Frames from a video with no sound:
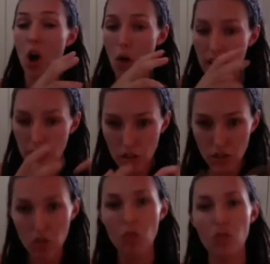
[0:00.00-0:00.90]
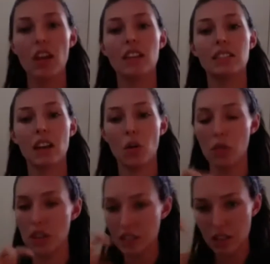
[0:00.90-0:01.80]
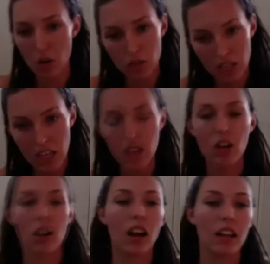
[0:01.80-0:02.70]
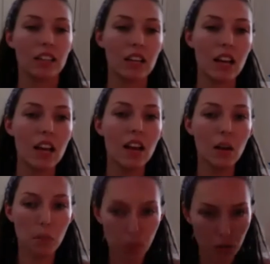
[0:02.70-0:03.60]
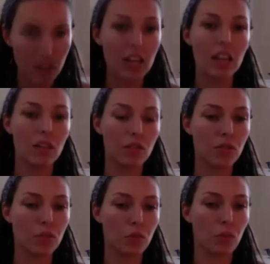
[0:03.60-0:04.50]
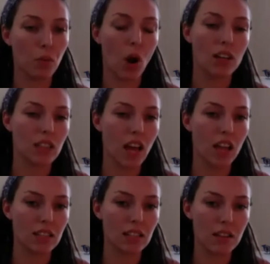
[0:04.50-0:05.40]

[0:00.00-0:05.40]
Oh, I can do this. Oh, this goes here, and breathe through the process.